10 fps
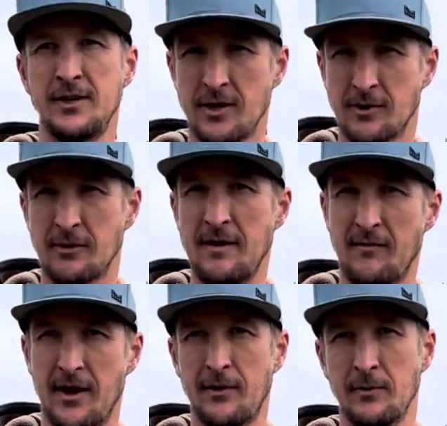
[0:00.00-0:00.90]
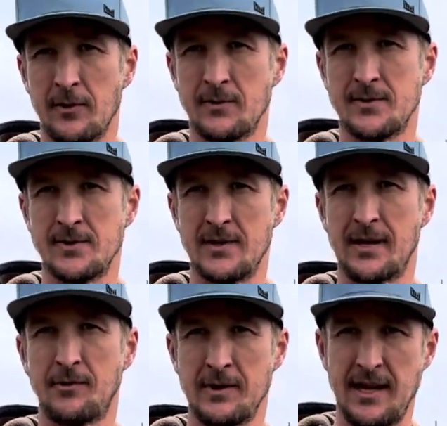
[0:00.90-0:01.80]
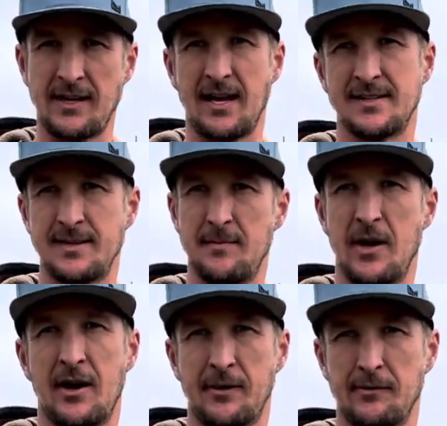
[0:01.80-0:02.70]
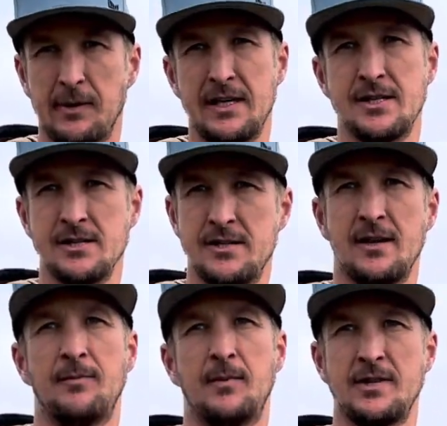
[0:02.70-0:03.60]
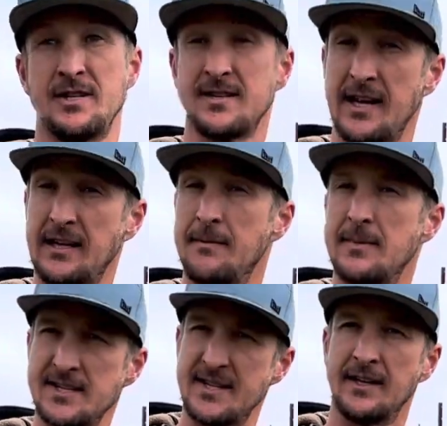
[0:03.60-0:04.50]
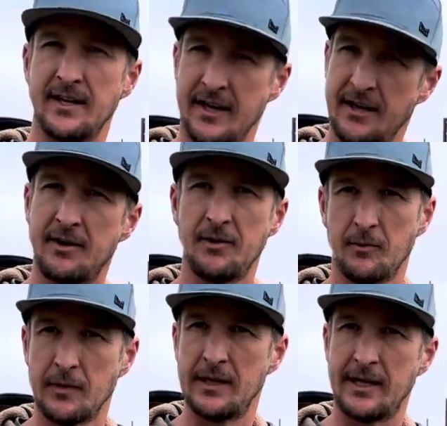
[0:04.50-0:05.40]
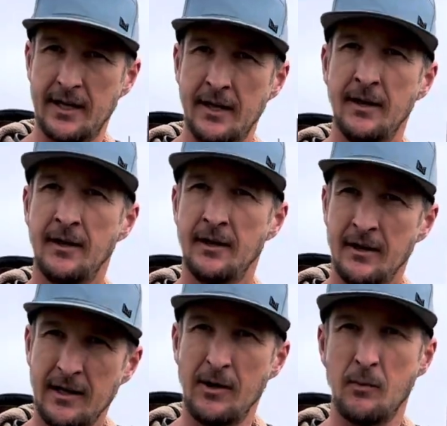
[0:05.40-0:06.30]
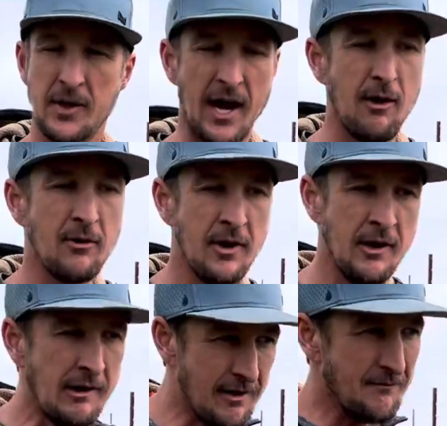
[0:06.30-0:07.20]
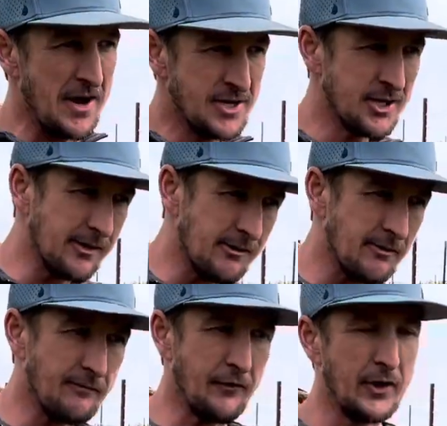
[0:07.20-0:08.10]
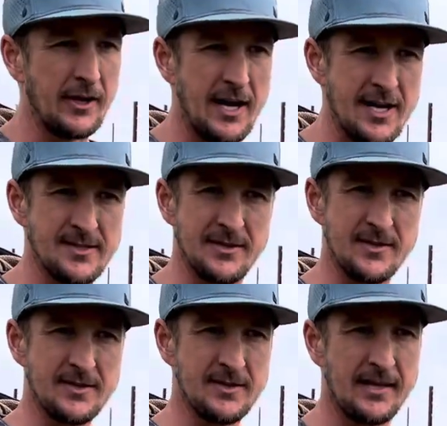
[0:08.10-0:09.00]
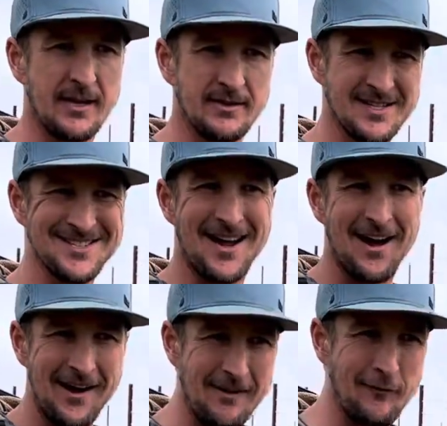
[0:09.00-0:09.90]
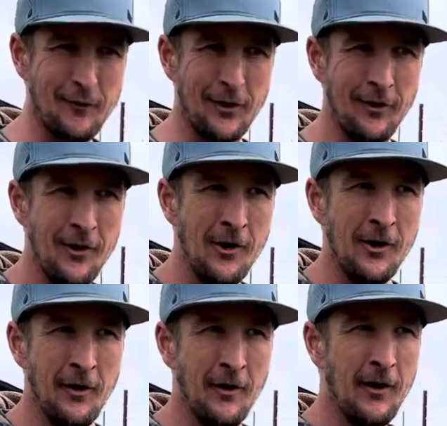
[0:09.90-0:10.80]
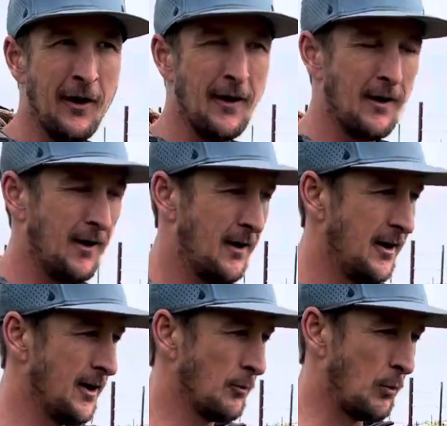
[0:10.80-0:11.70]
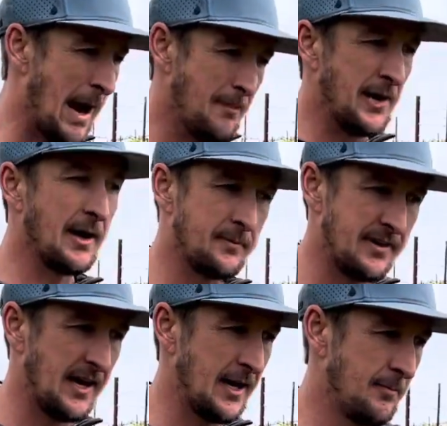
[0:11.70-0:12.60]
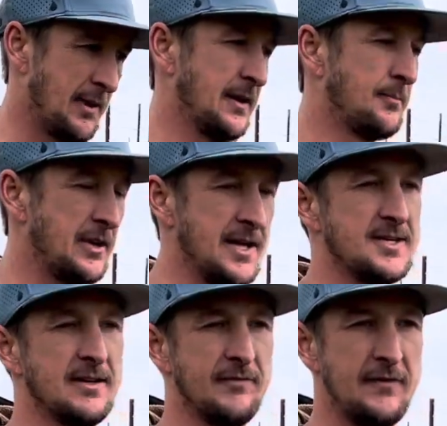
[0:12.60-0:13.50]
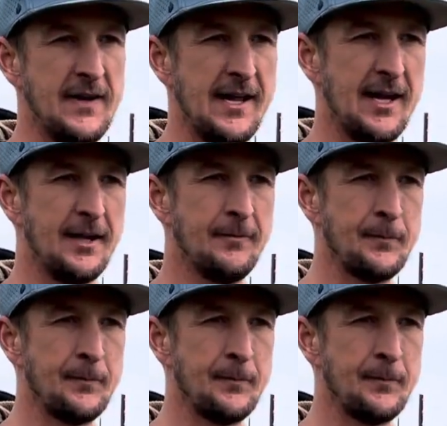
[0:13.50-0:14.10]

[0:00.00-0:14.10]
your grapevine roots. They create that symbiotic relationship, which is like the missing link, really. You know, without conventional fertilizers that are designed for rapid uptake by the plants you're feeding,